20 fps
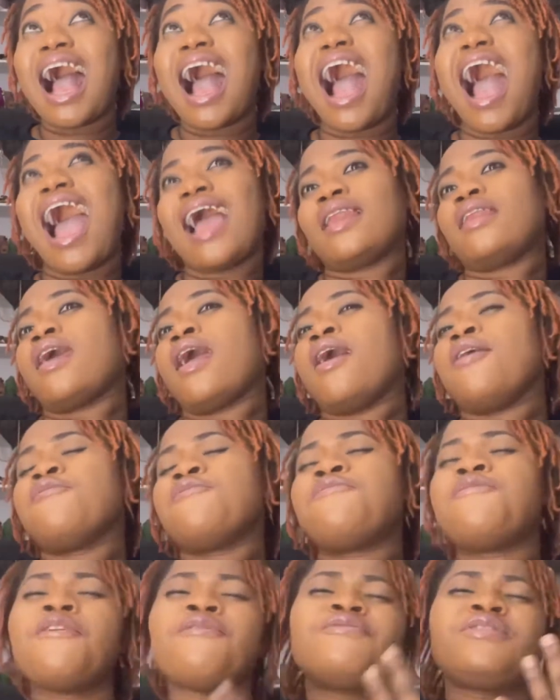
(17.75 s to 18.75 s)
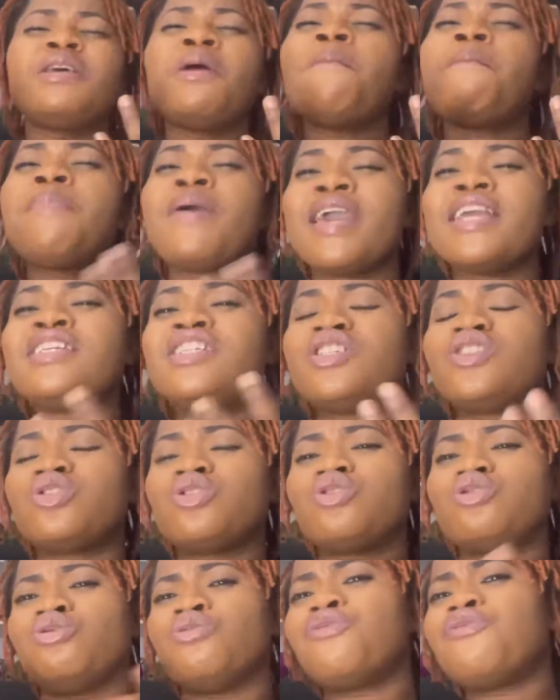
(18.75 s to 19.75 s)
And 15 pages you
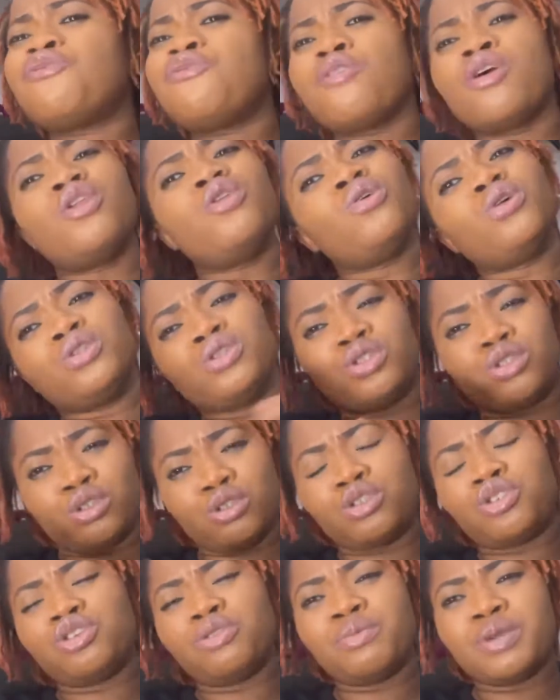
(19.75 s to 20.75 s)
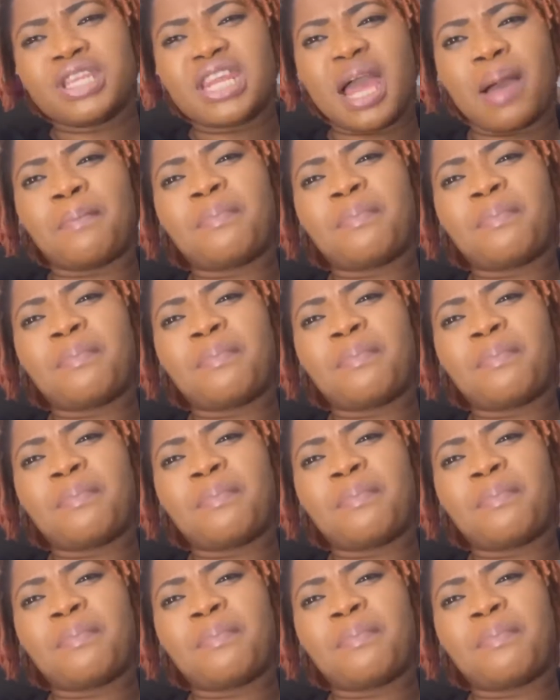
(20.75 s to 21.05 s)
should follow on social media.